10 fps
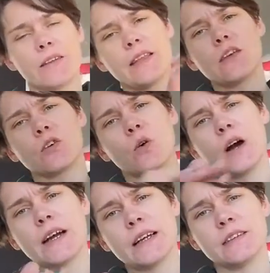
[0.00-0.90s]
they're not
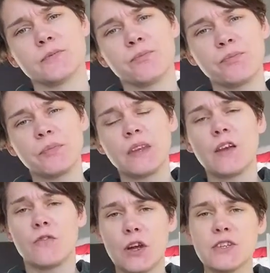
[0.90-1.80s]
quite
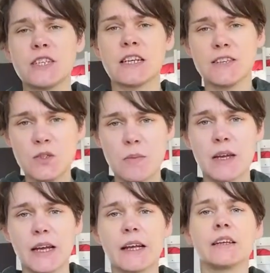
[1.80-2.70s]
floating and
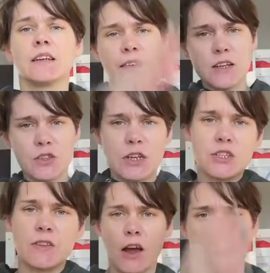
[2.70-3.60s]
swimming, then trying to
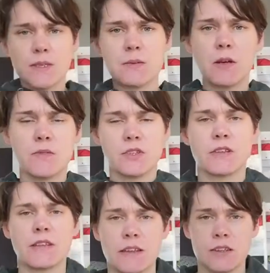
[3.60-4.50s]
do their arms, and the moment they do
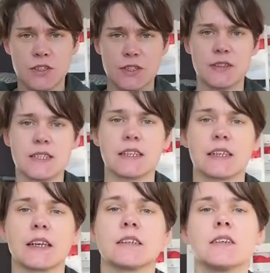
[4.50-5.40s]
it, they just start
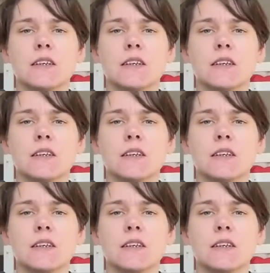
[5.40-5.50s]
sinking.